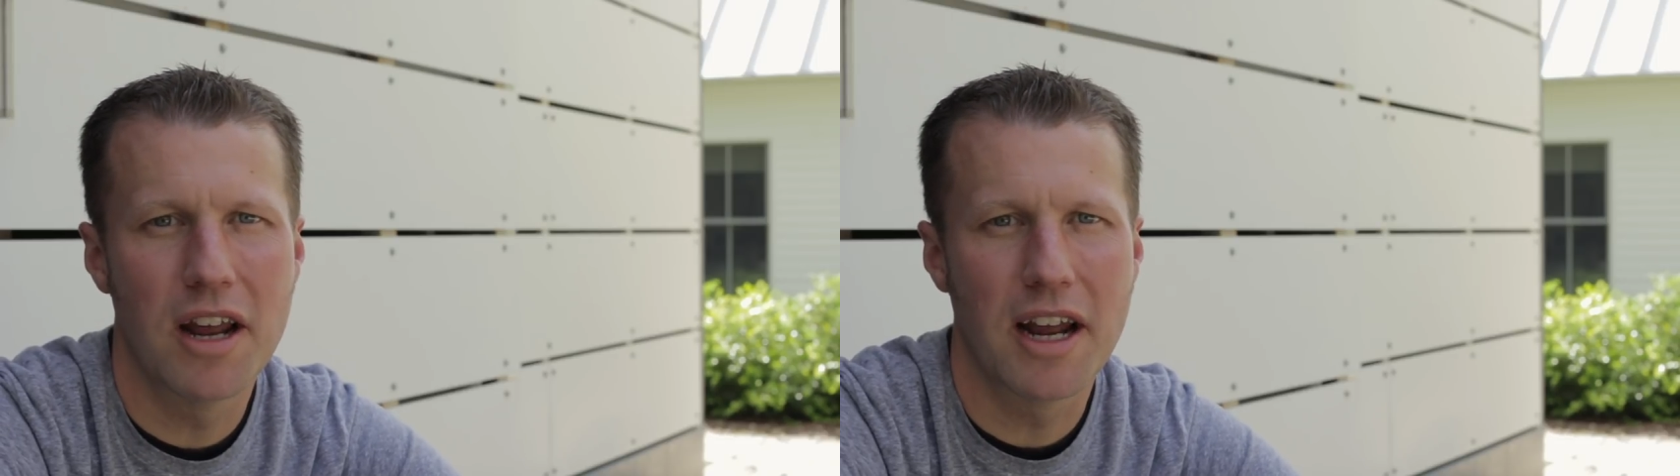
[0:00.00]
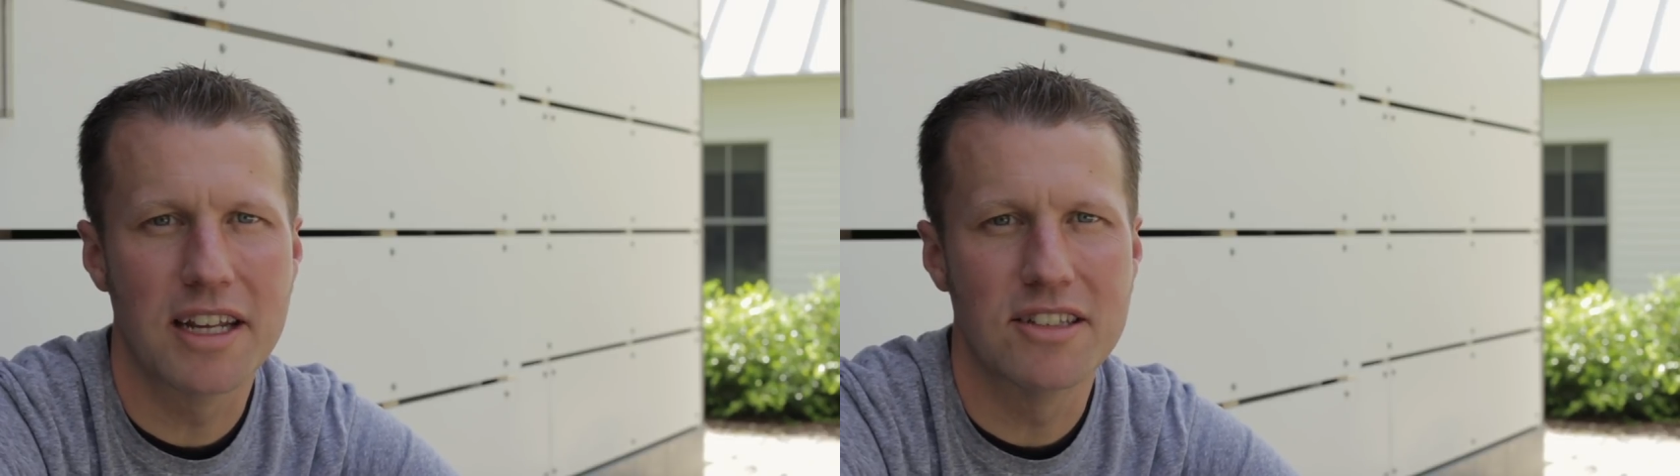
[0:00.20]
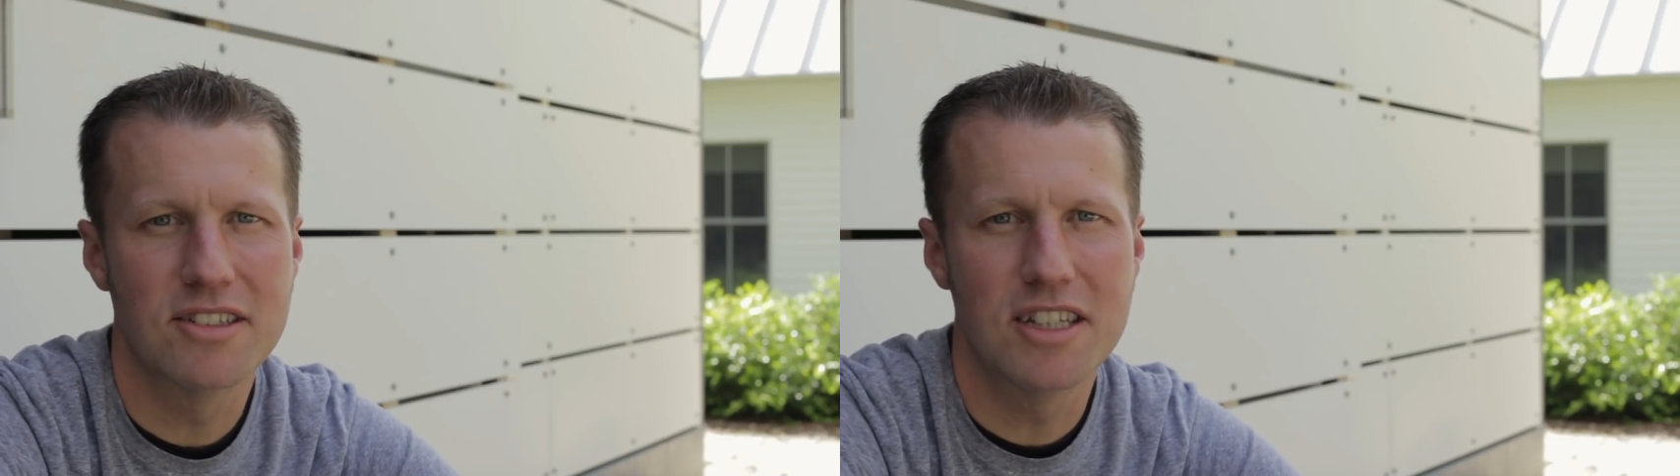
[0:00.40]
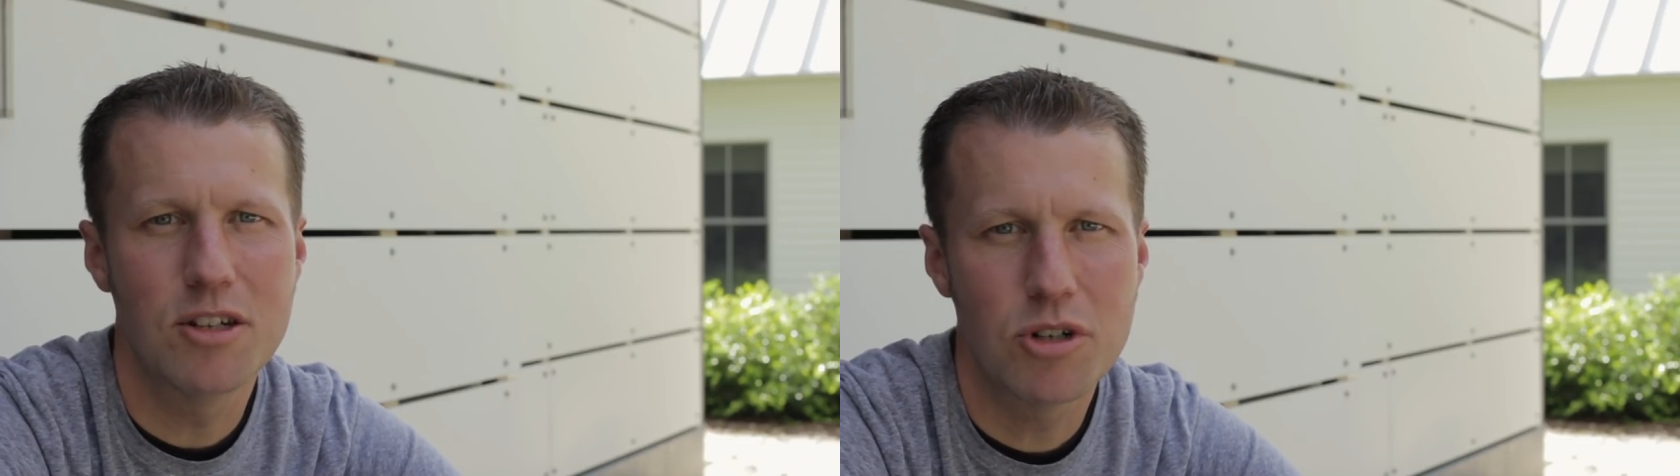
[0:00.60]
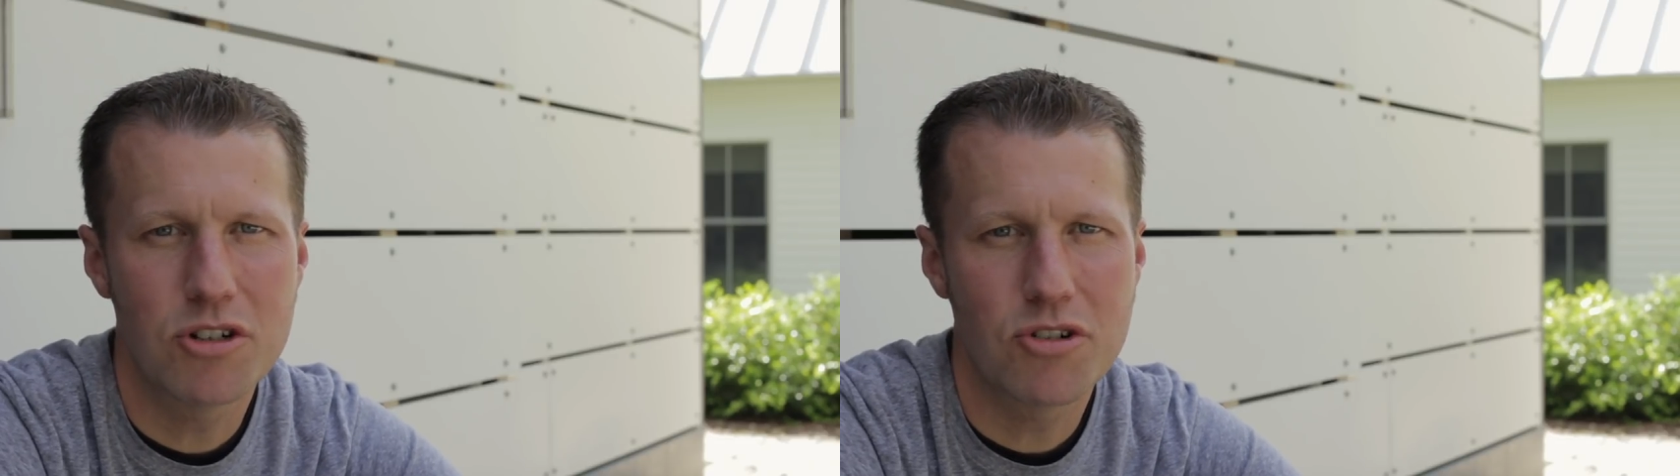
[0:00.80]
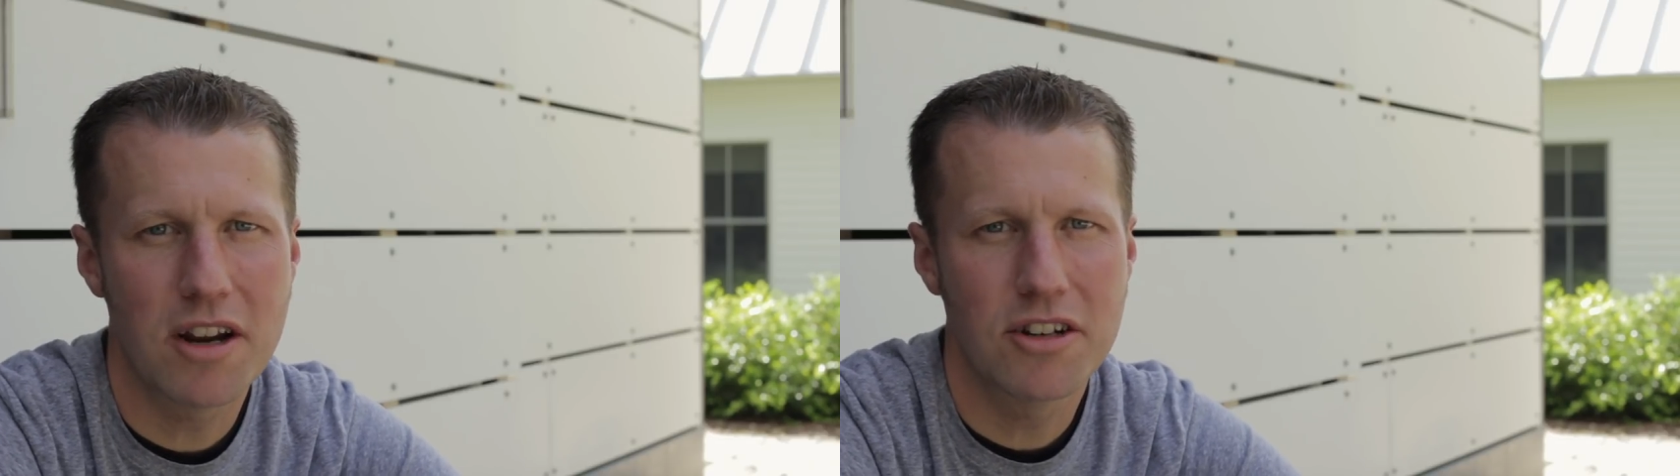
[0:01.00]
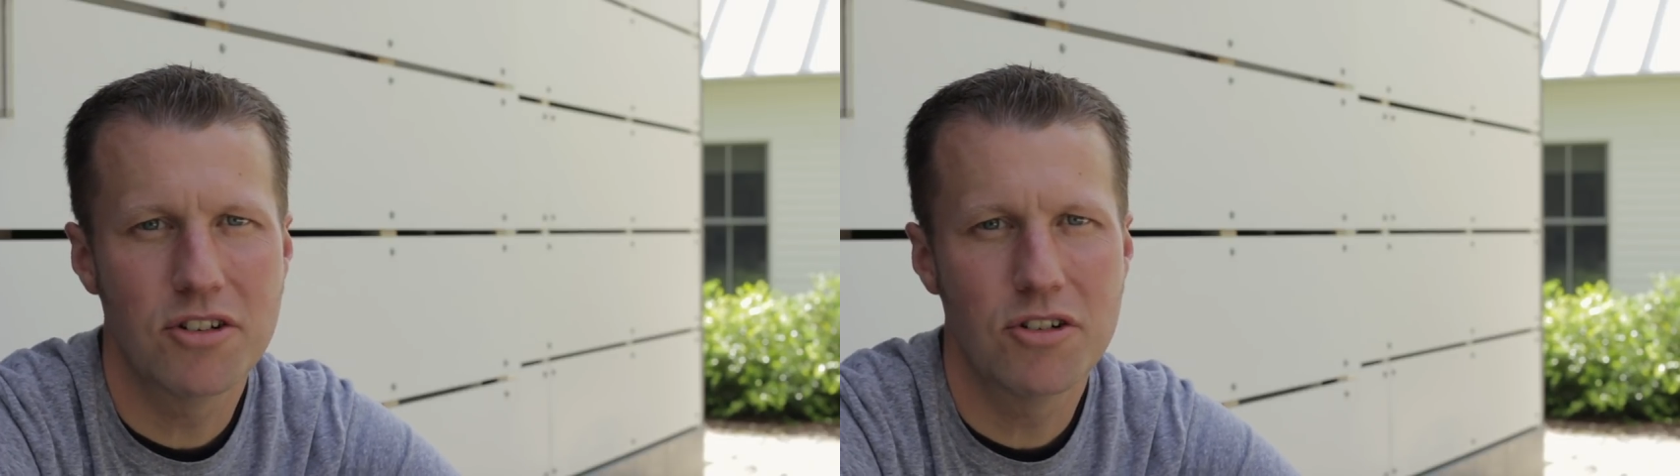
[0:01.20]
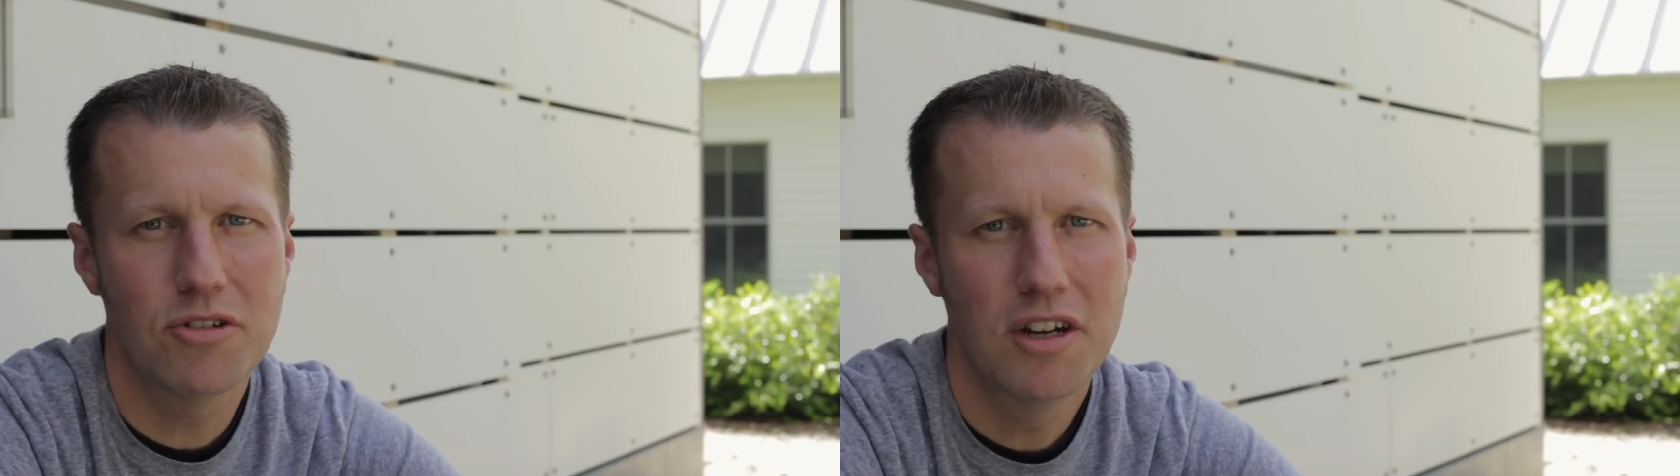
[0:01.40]
and I can see what you're trying to
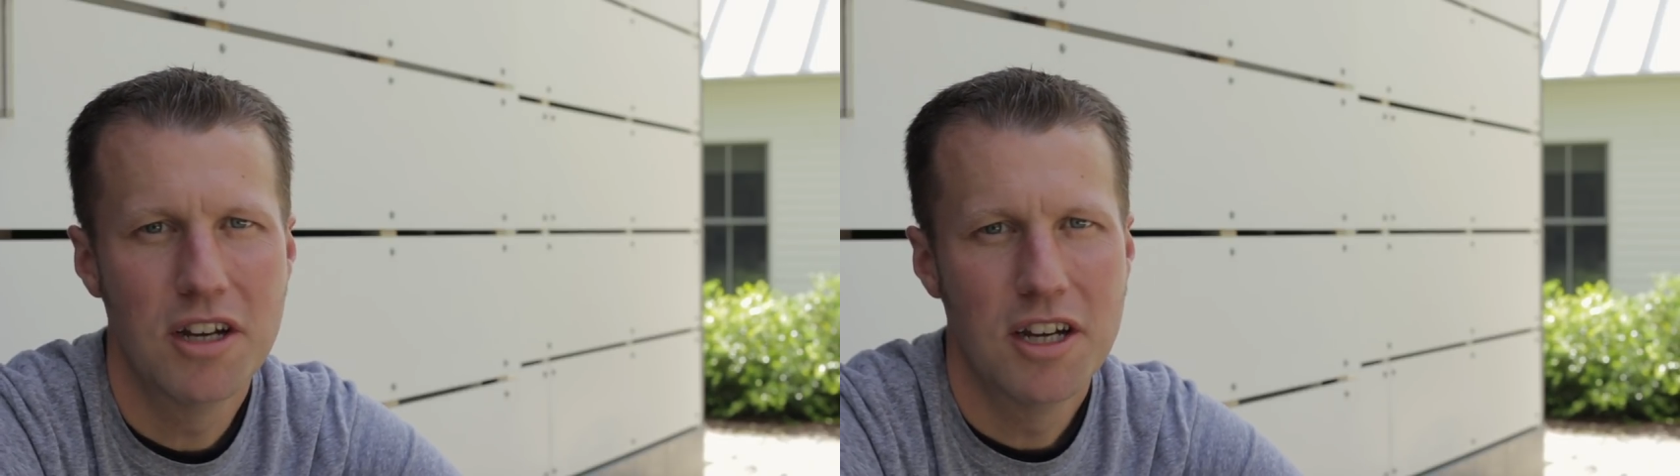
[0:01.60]
do,